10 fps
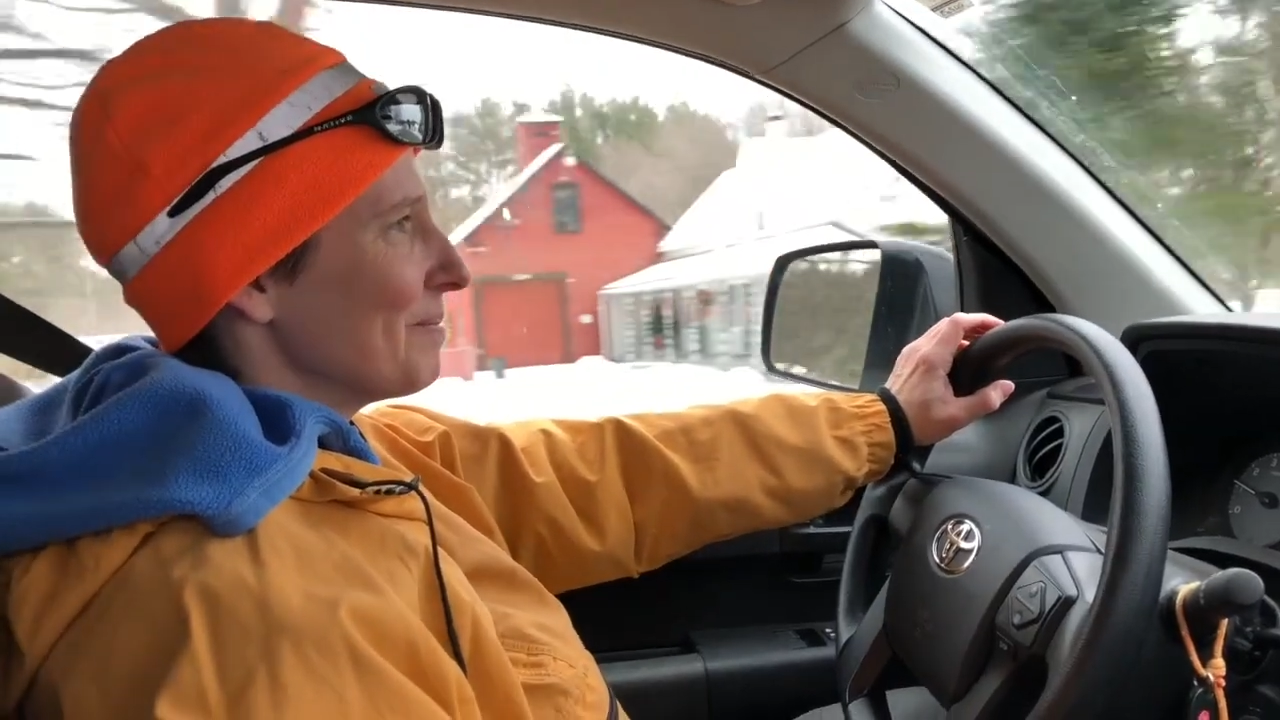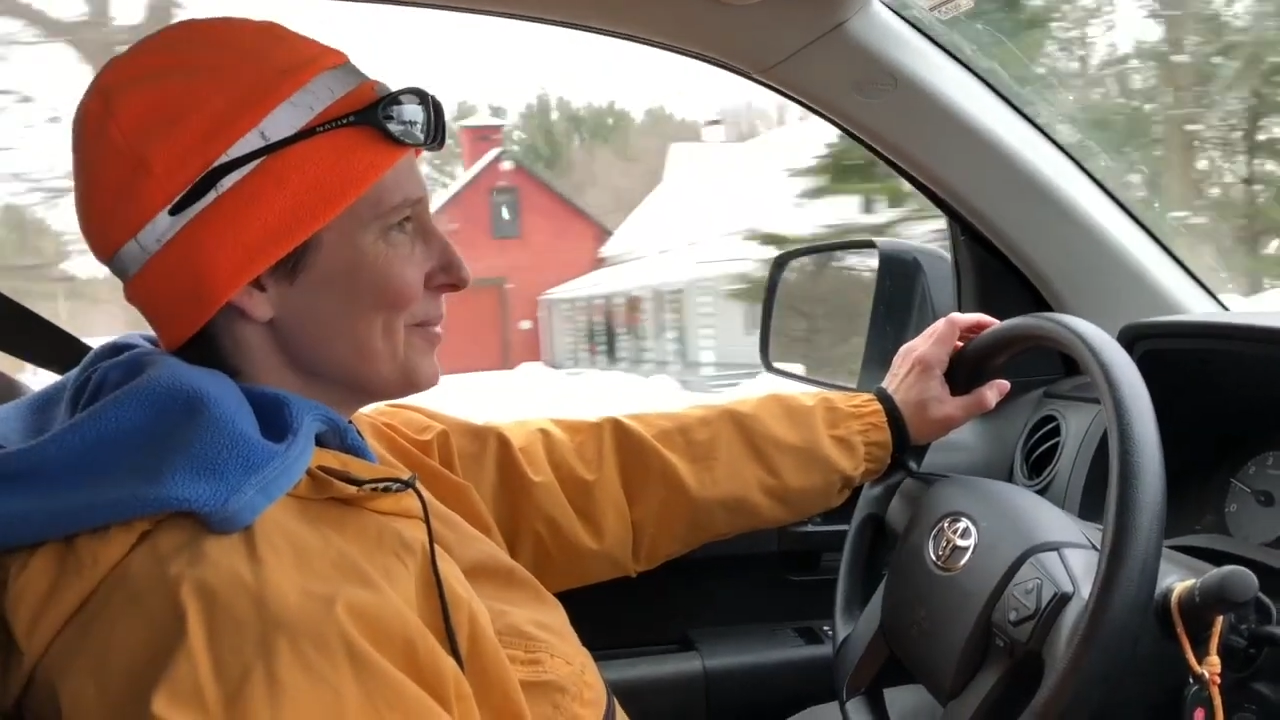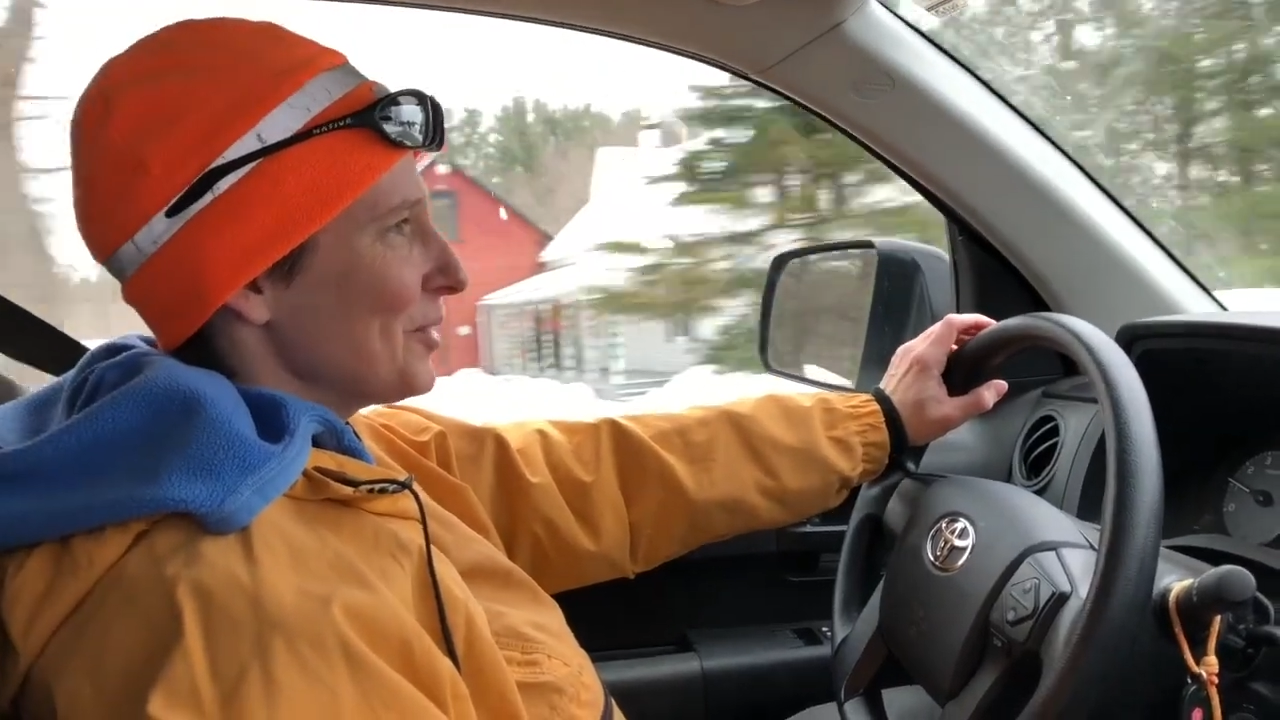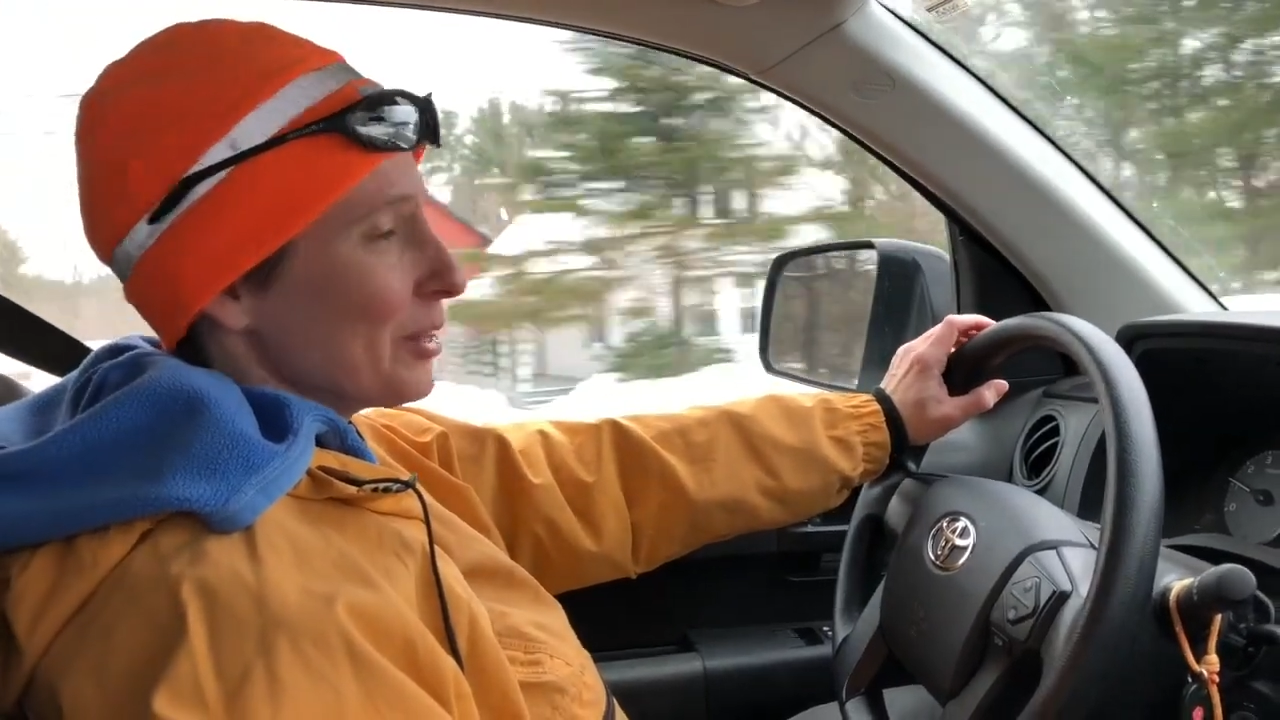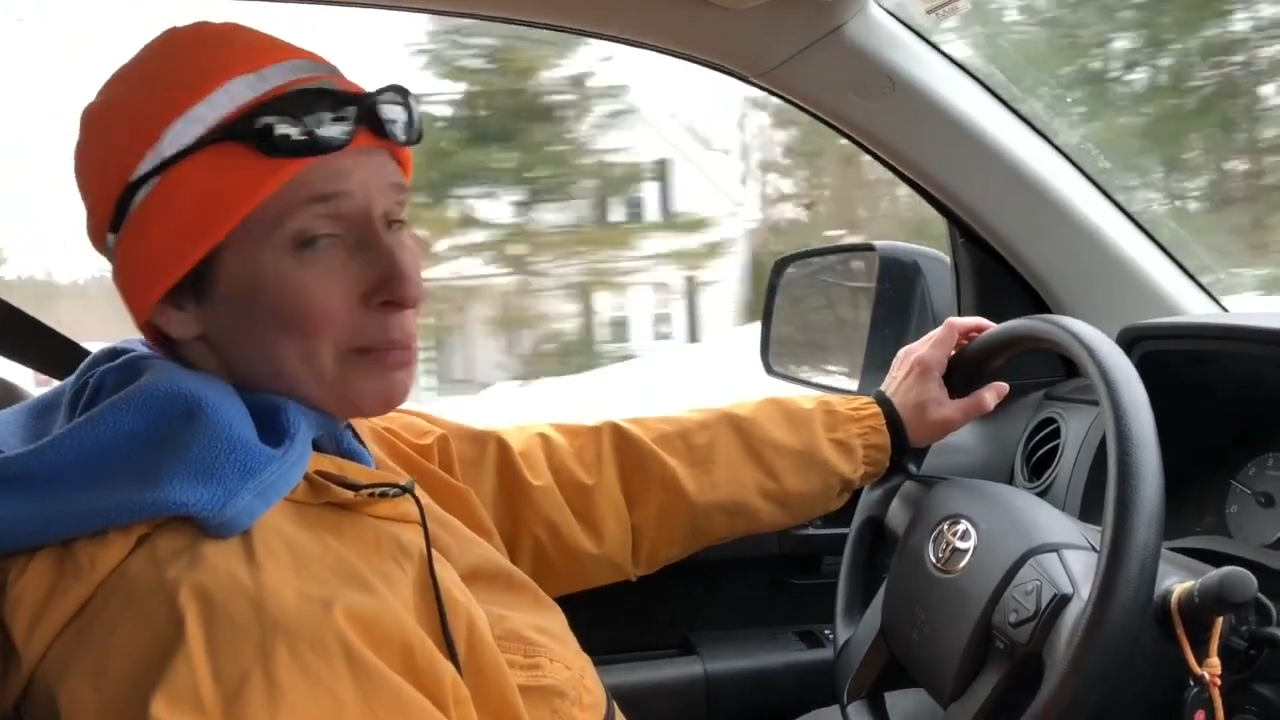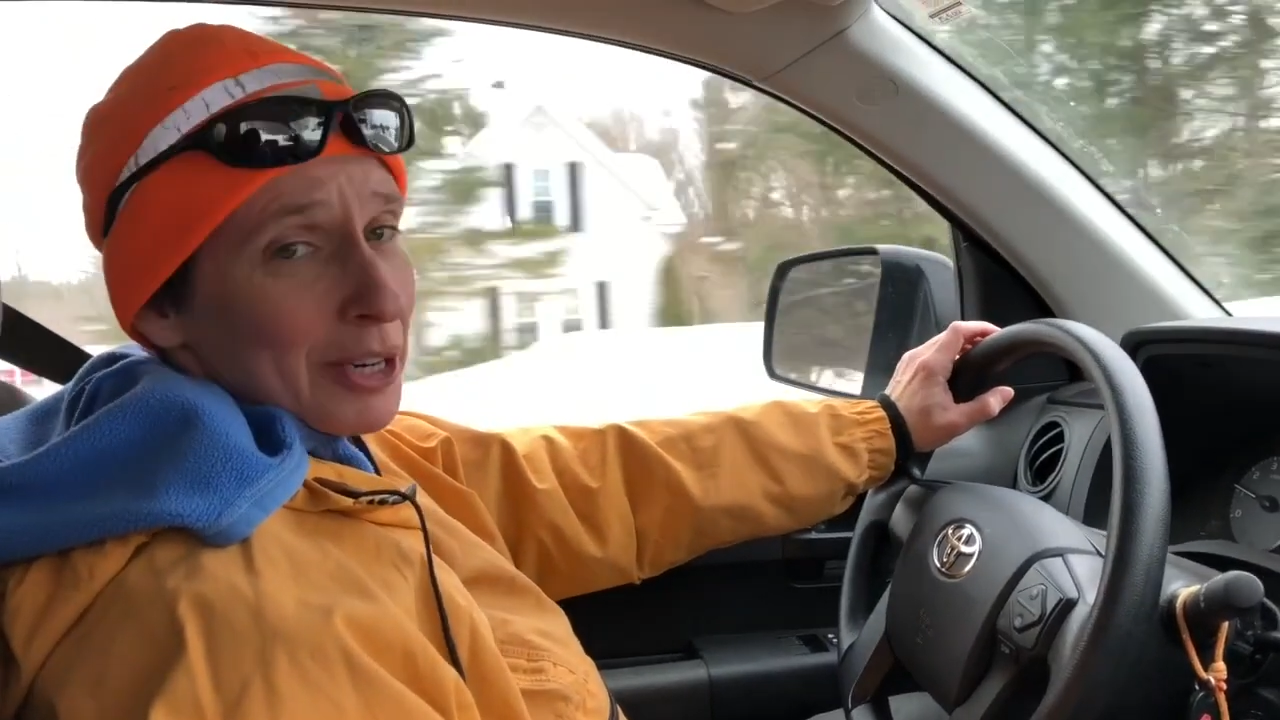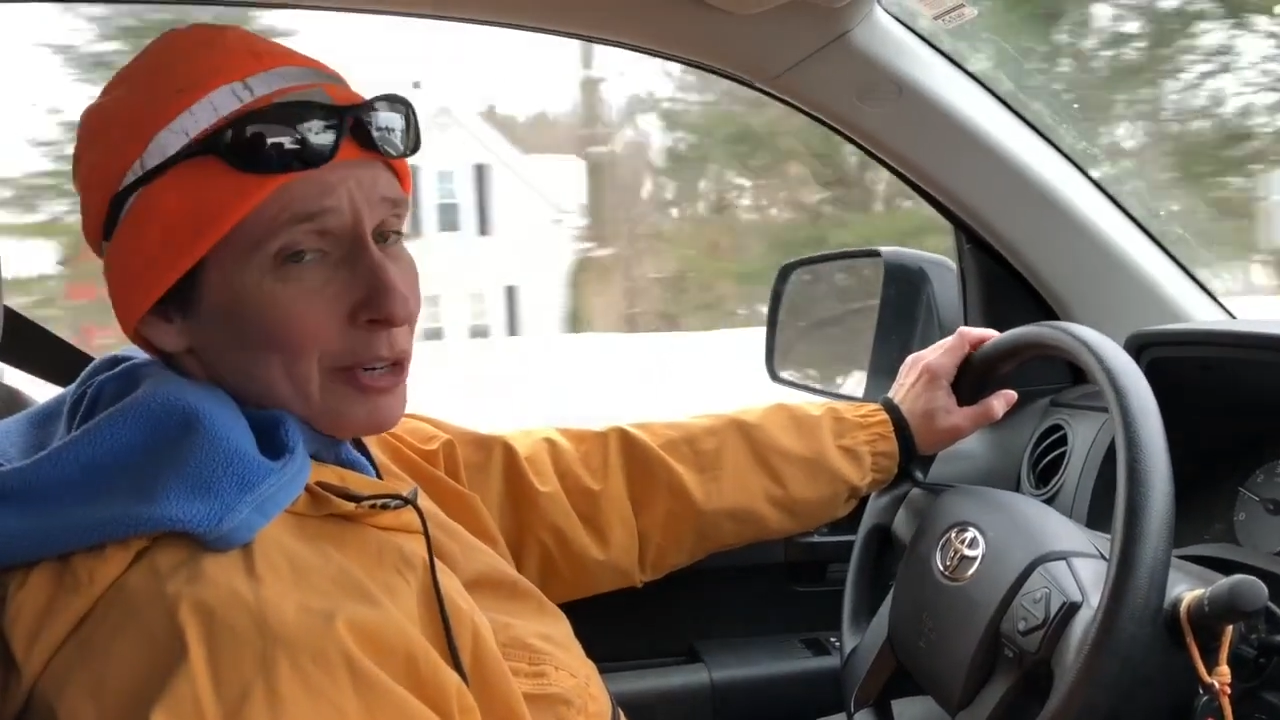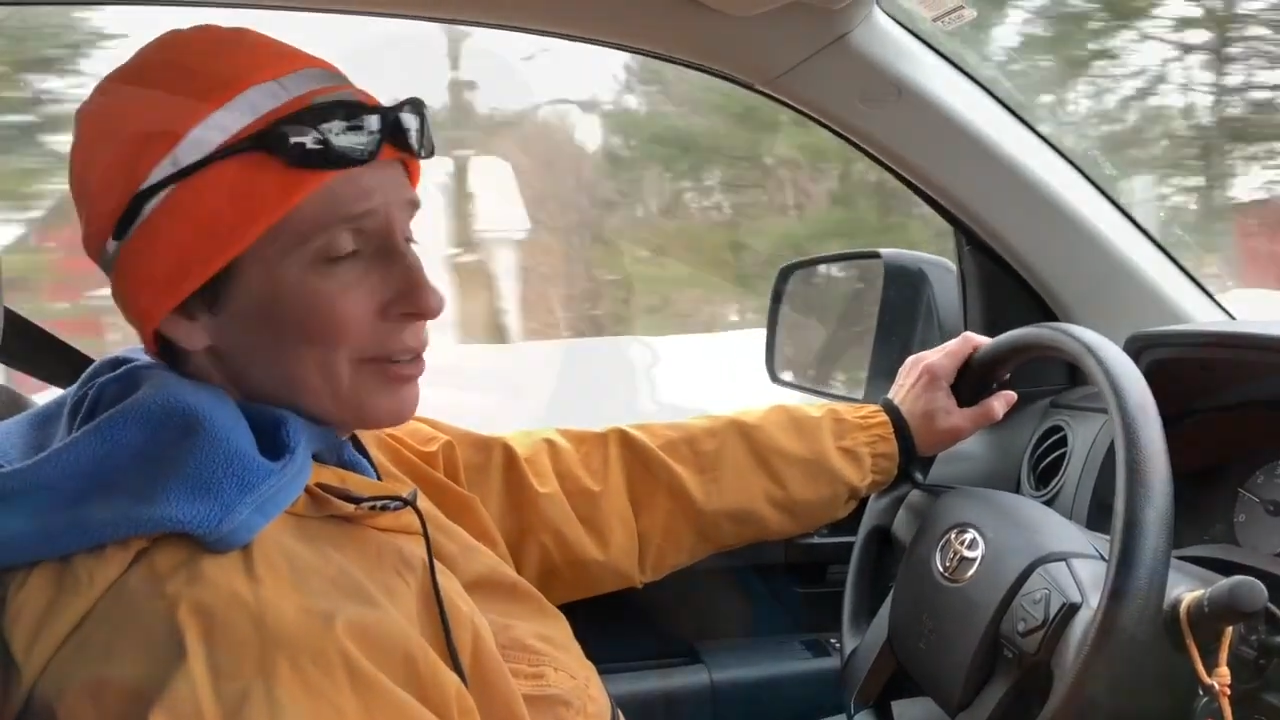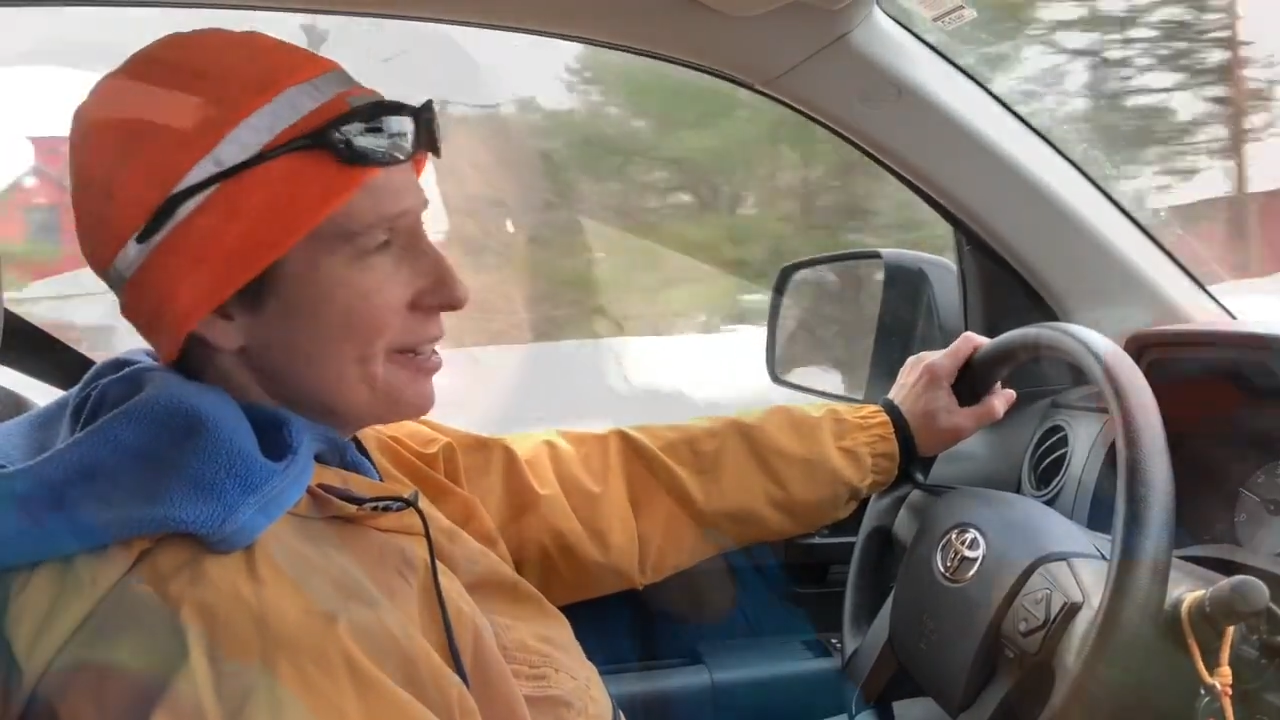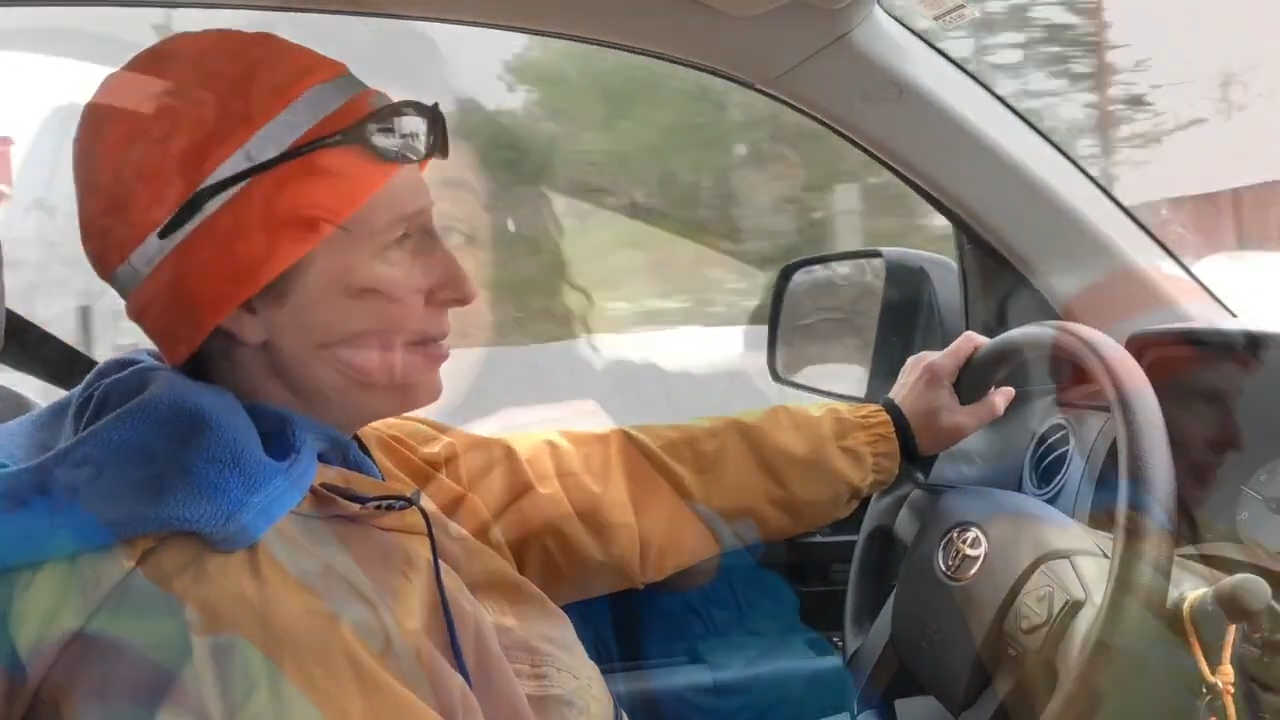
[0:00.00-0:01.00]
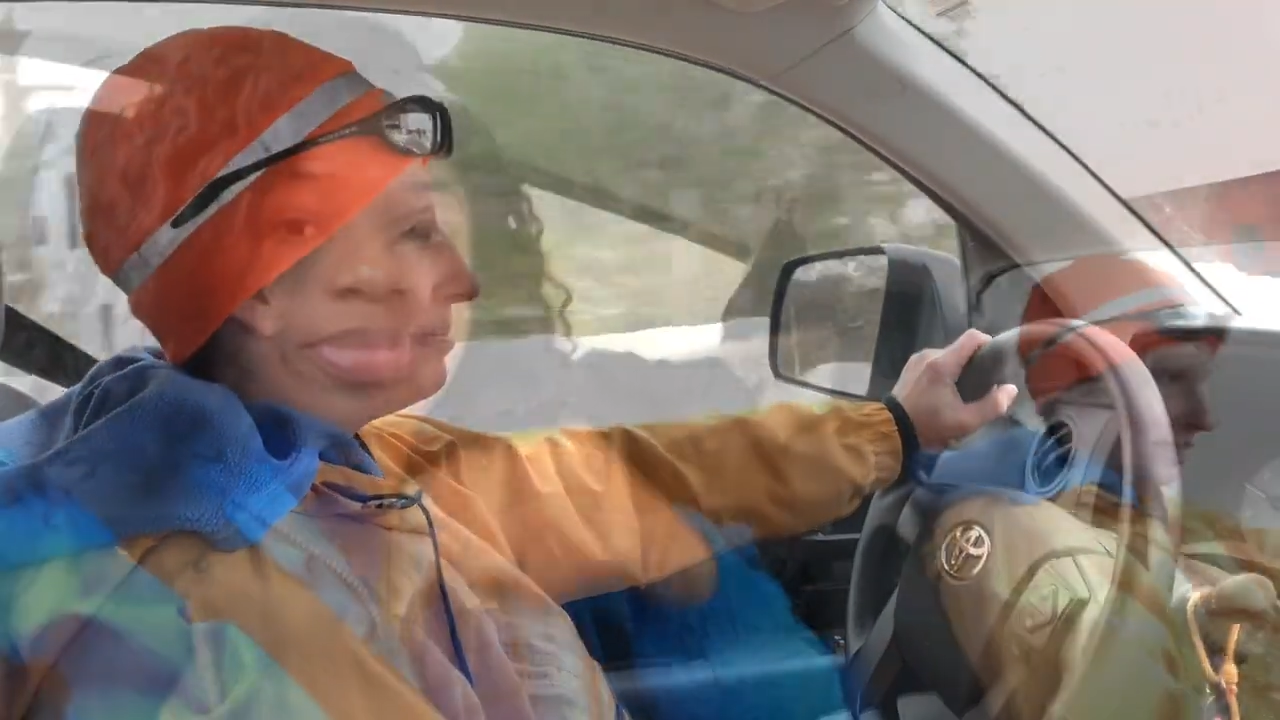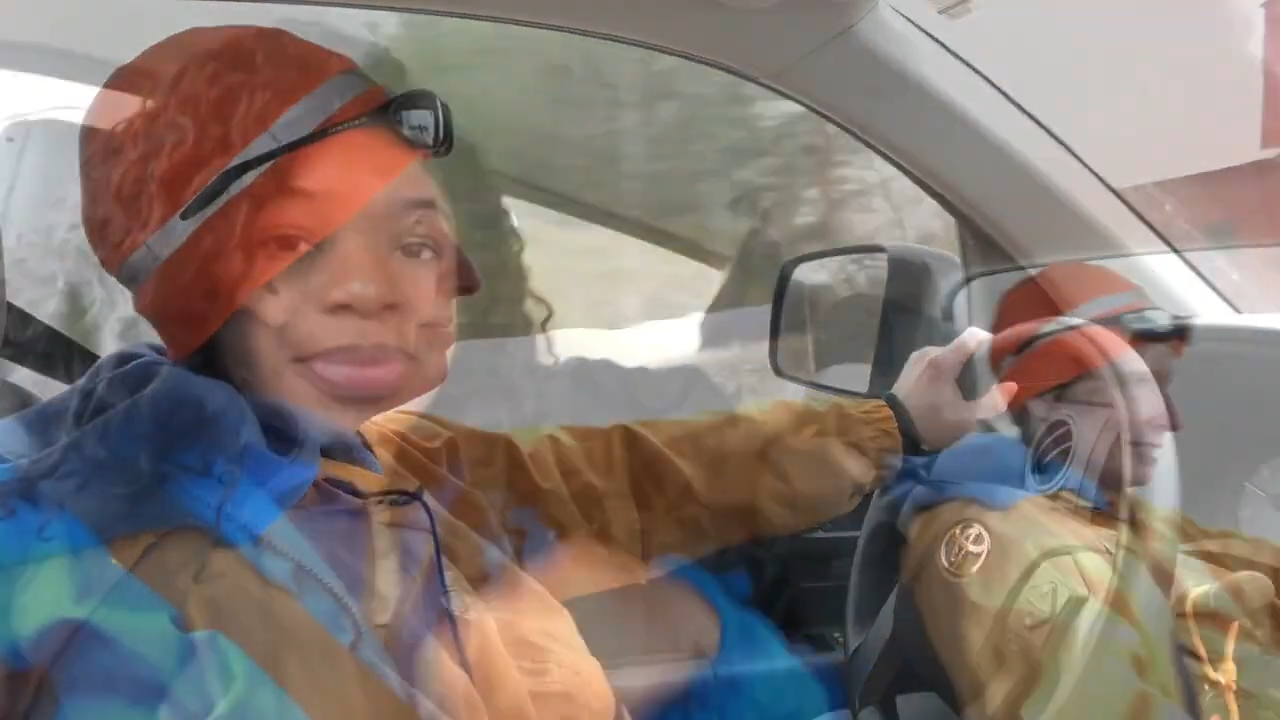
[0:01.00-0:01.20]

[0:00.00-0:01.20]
Started my career.